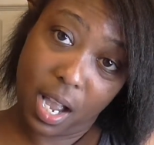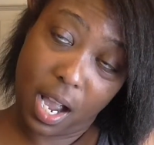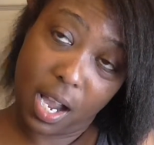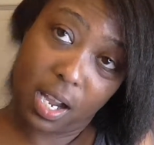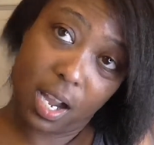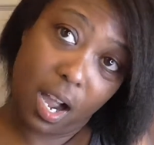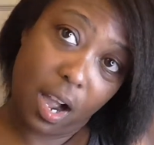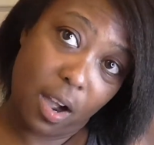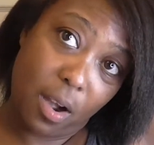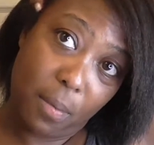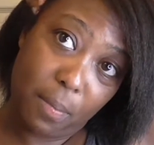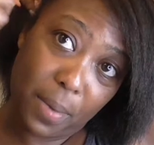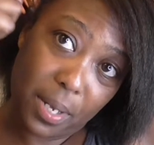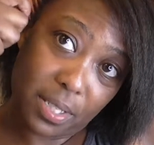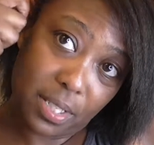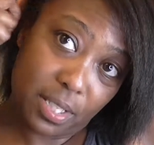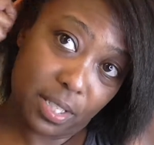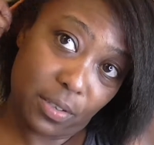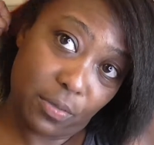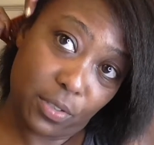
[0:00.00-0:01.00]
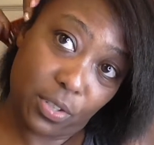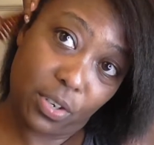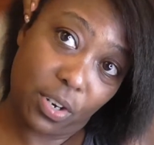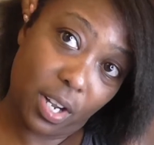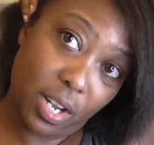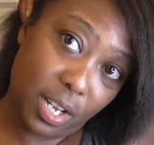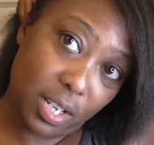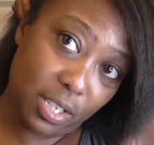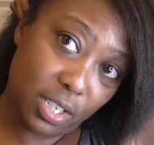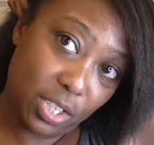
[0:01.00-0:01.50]
I call myself
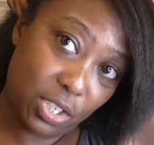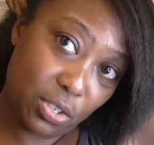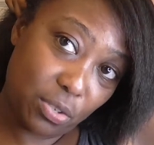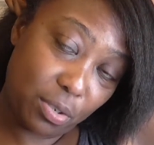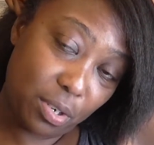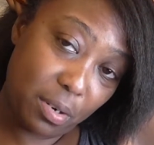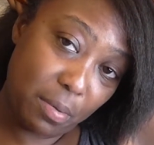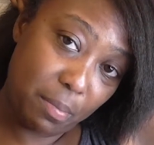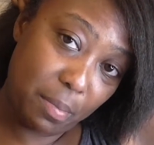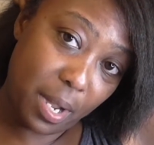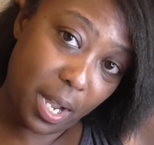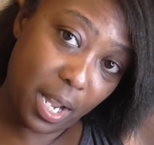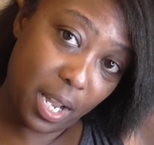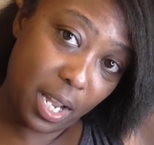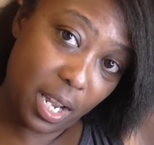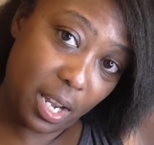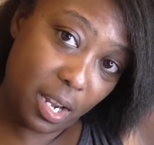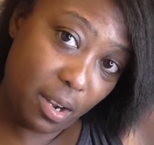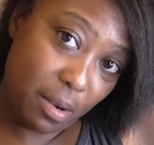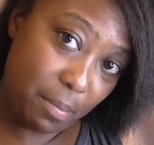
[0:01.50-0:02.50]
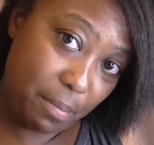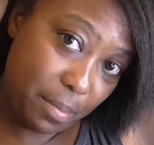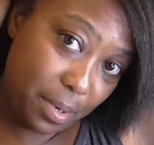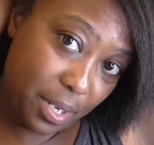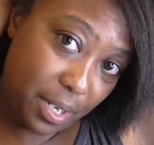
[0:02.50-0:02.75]
trying to trim my hair,